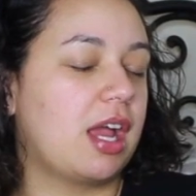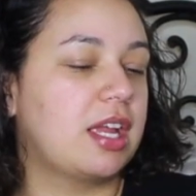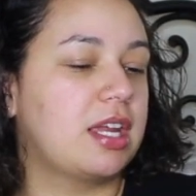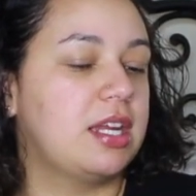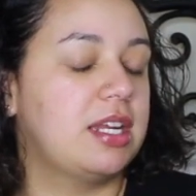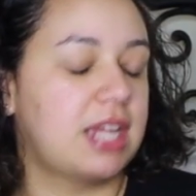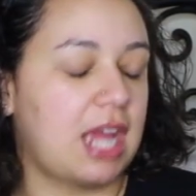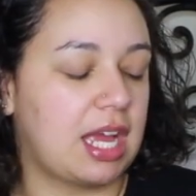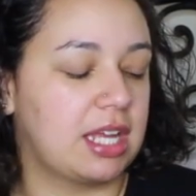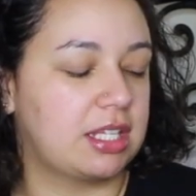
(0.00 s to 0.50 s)

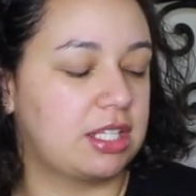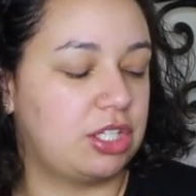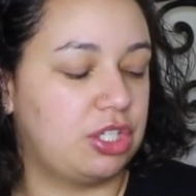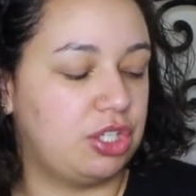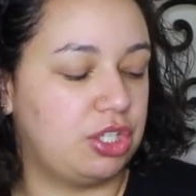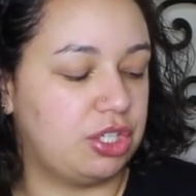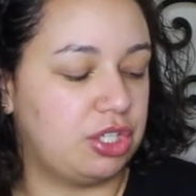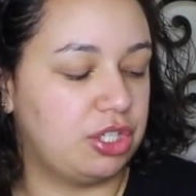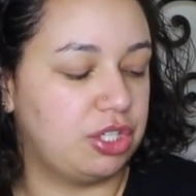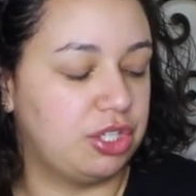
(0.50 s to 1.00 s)

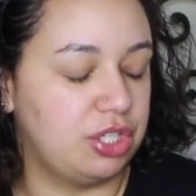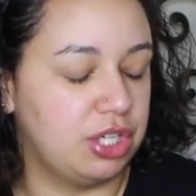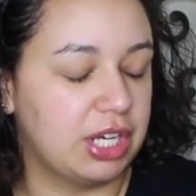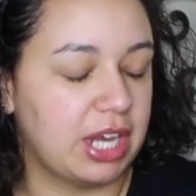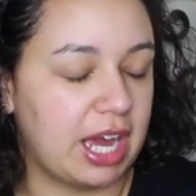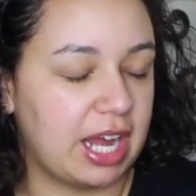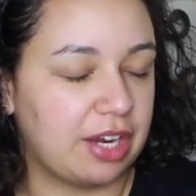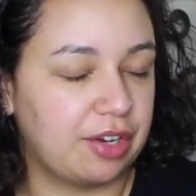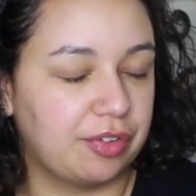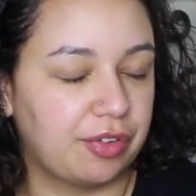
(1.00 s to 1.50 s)
Yes, you
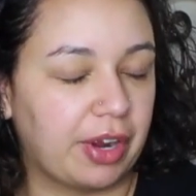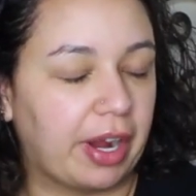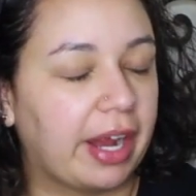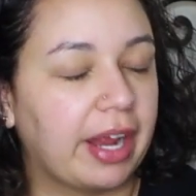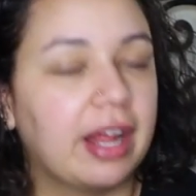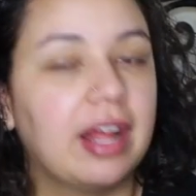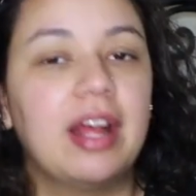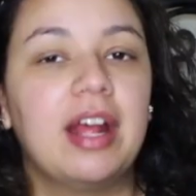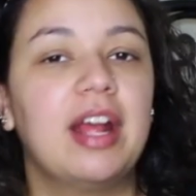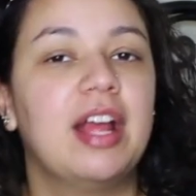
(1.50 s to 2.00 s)
got it
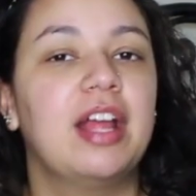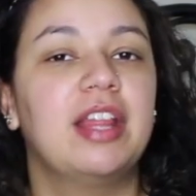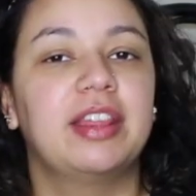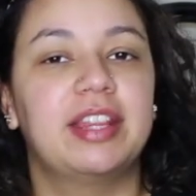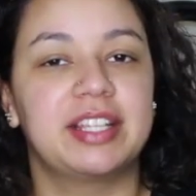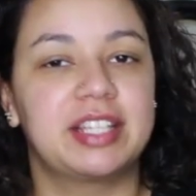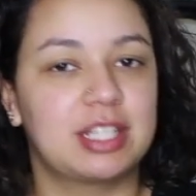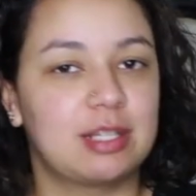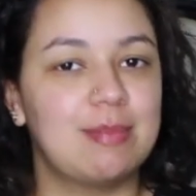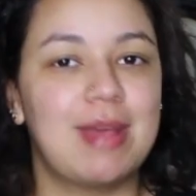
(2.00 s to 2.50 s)
right.
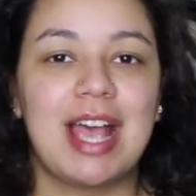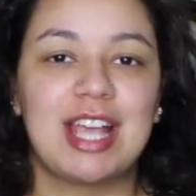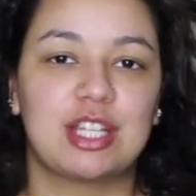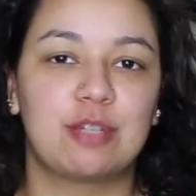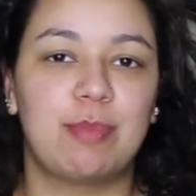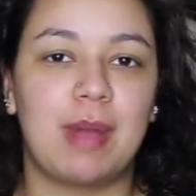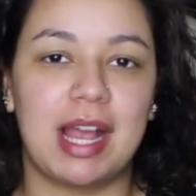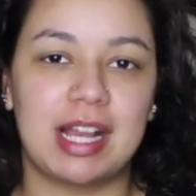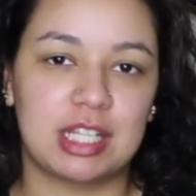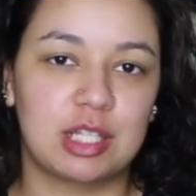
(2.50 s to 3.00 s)
The
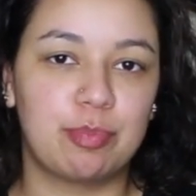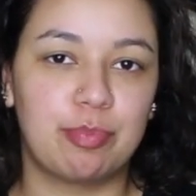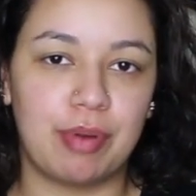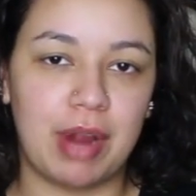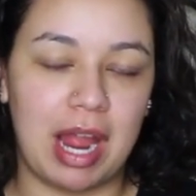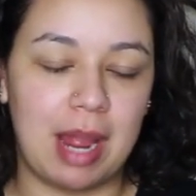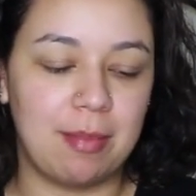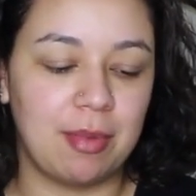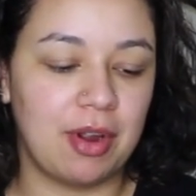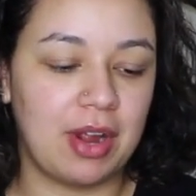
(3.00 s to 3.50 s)
Smashbox
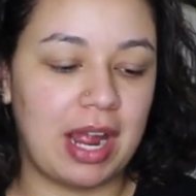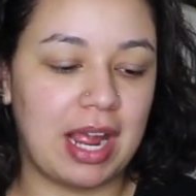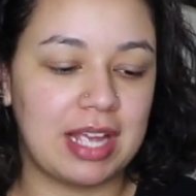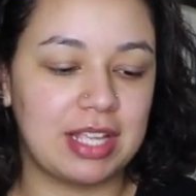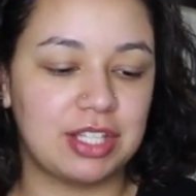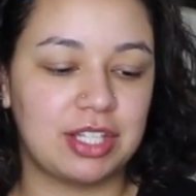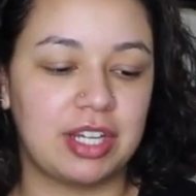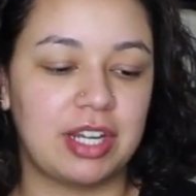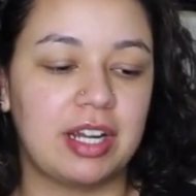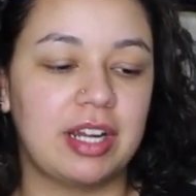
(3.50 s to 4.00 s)

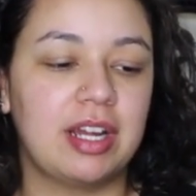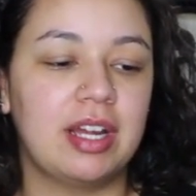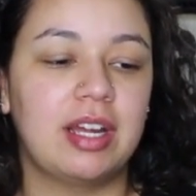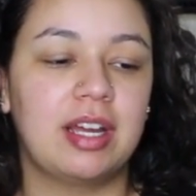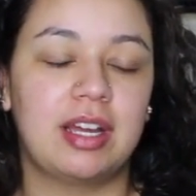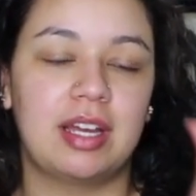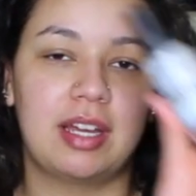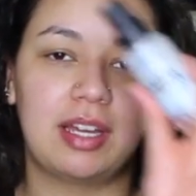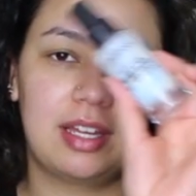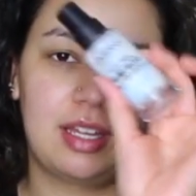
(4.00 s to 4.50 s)
Primerizer.
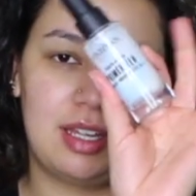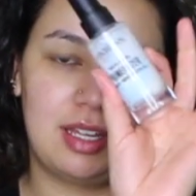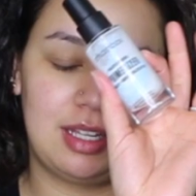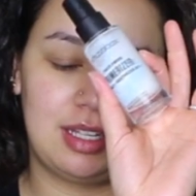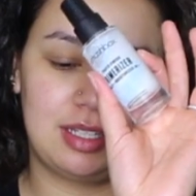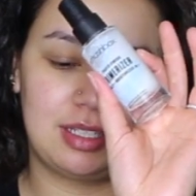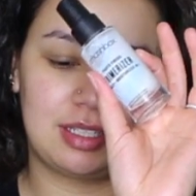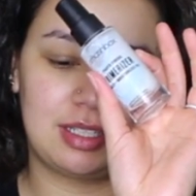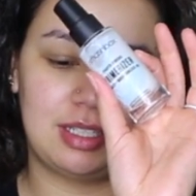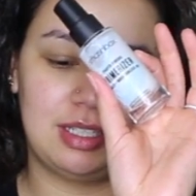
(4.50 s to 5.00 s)

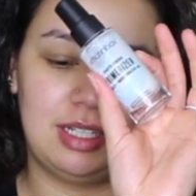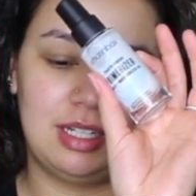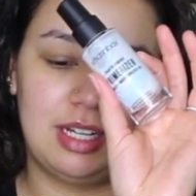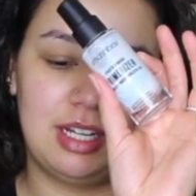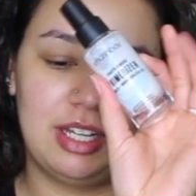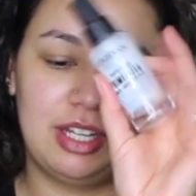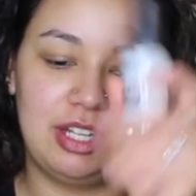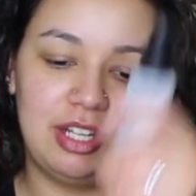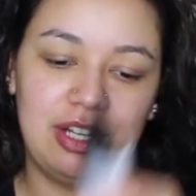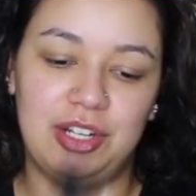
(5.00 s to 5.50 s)

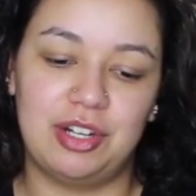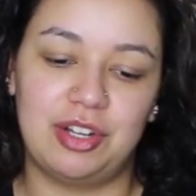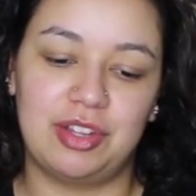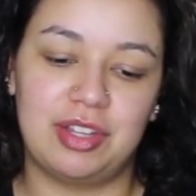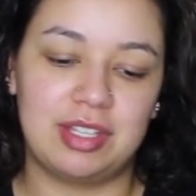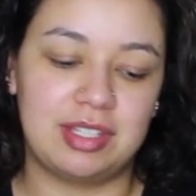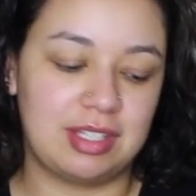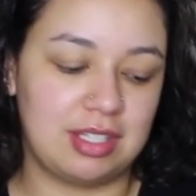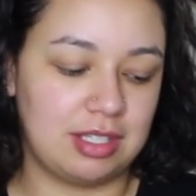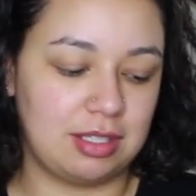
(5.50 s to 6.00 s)
You know
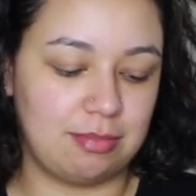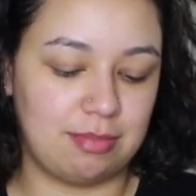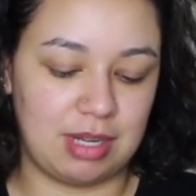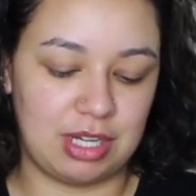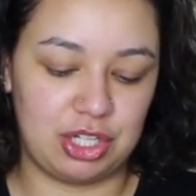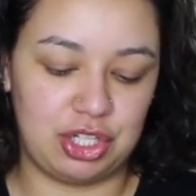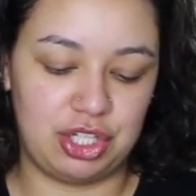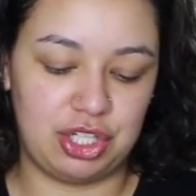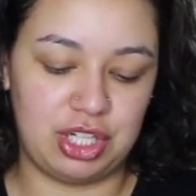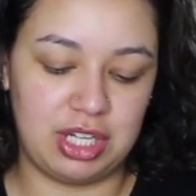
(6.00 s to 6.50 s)
this is
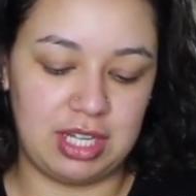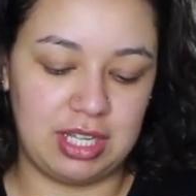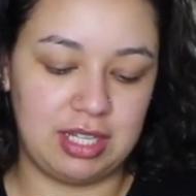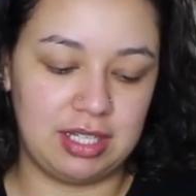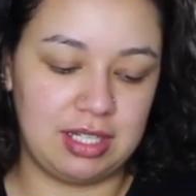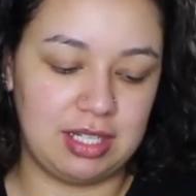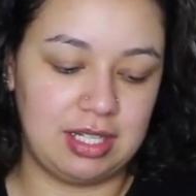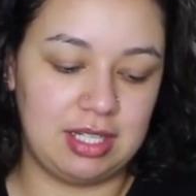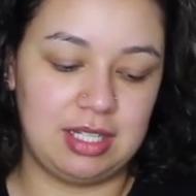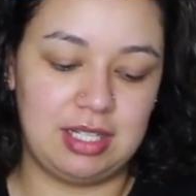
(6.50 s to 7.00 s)
my
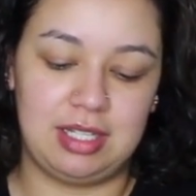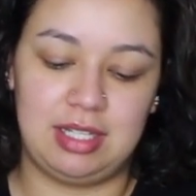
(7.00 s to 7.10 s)
shit.